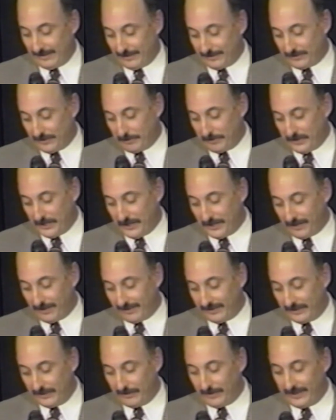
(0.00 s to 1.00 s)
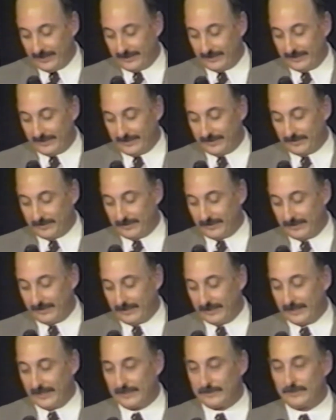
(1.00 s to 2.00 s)
to be here. You know, I
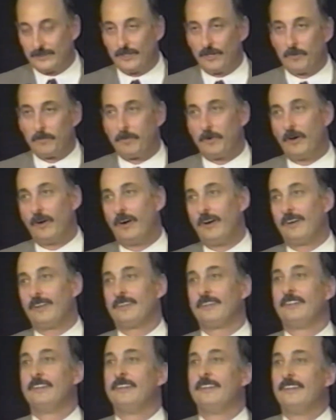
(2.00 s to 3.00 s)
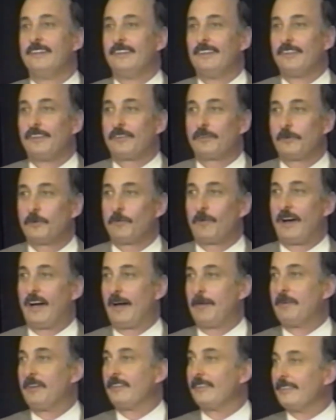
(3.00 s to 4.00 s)
got to know Paul through
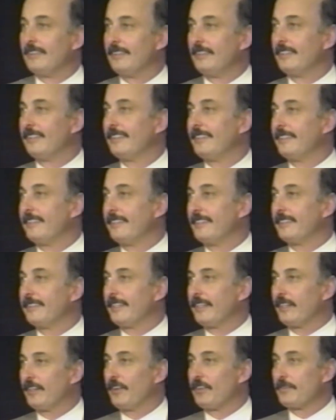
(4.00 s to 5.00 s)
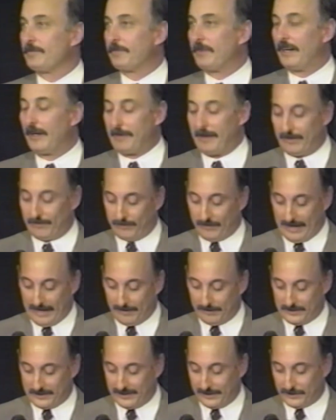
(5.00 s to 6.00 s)
Robin, I don't know, it's probably about
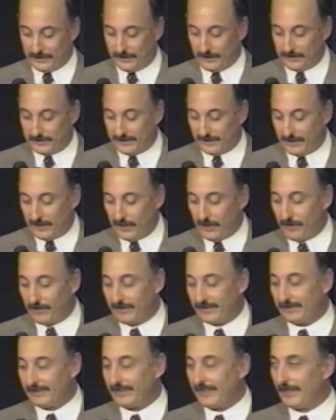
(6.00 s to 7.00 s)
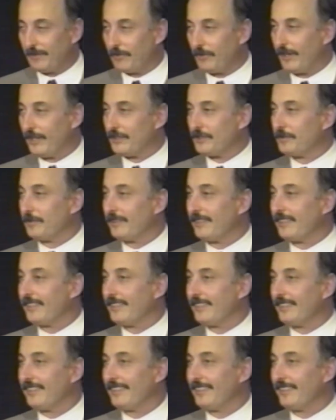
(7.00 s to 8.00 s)
5-6 years ago, and watched with
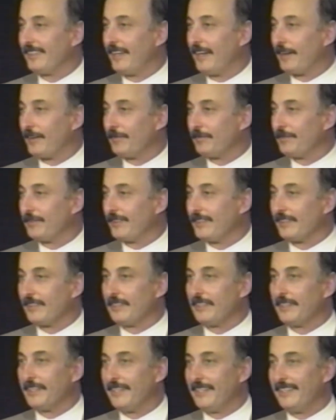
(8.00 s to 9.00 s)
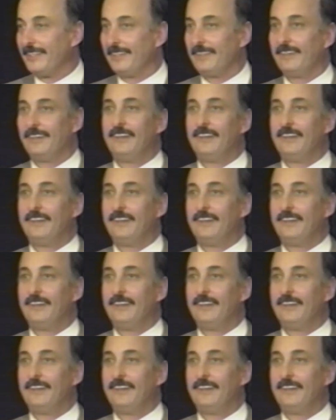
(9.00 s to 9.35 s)
a lot of glee.